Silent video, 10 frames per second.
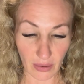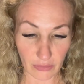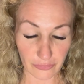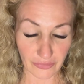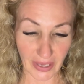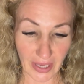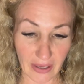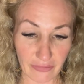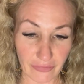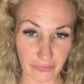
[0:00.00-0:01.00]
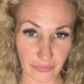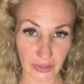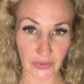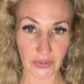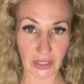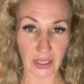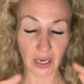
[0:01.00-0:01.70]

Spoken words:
of everything.